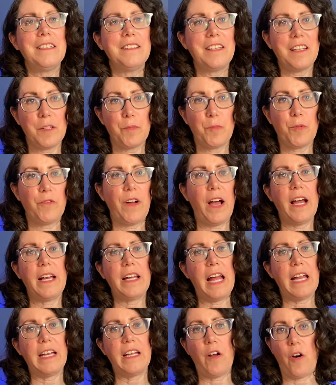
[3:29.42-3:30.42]
doesn't provide
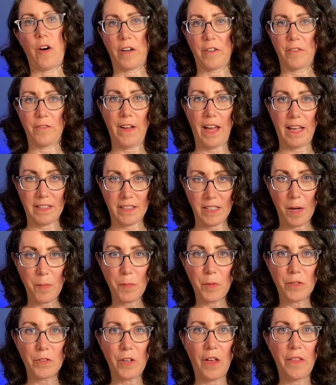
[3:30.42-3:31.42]
any hard and fast
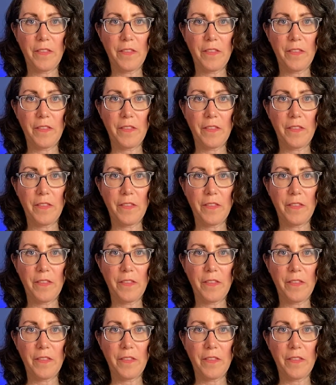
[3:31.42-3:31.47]
numbers on